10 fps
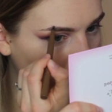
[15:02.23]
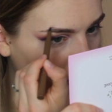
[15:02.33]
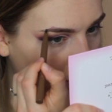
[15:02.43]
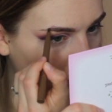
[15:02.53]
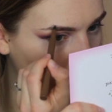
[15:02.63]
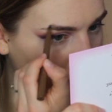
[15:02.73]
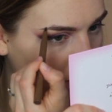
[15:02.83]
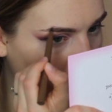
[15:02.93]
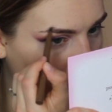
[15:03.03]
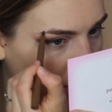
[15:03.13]
where I'm going to do
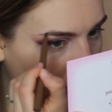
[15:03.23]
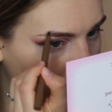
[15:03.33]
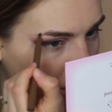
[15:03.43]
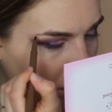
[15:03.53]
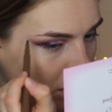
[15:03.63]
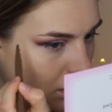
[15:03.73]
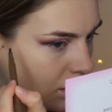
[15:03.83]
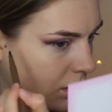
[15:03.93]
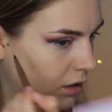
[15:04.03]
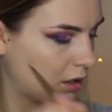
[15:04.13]
my arch,
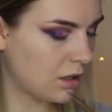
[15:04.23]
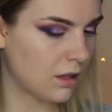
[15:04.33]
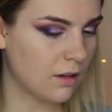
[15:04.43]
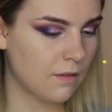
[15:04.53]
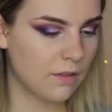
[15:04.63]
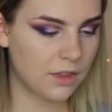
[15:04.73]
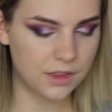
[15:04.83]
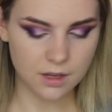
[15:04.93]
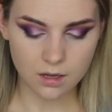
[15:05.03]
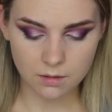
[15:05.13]

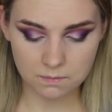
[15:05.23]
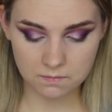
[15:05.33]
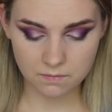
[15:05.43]
the